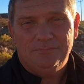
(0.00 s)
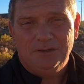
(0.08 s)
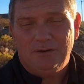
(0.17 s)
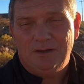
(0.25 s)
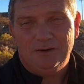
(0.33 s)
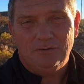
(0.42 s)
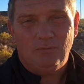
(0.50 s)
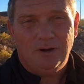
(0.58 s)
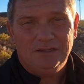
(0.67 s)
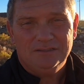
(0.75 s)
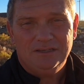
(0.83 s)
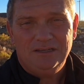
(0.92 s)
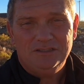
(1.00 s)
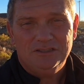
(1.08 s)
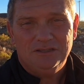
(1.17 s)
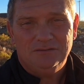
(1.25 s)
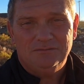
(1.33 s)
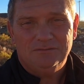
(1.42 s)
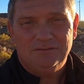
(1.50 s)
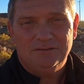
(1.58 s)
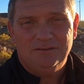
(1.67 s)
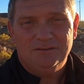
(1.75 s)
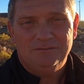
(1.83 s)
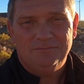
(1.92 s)
They're 100 watts each.
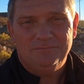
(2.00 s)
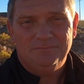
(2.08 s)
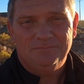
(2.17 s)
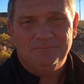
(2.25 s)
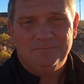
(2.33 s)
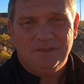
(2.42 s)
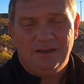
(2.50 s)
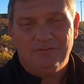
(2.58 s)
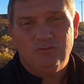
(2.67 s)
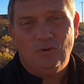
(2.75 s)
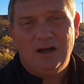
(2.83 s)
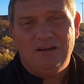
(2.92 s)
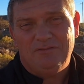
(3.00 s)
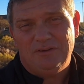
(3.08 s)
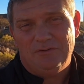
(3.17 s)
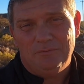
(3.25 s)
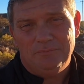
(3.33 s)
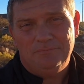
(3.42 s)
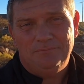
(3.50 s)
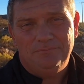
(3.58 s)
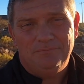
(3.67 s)
I have 12 of them.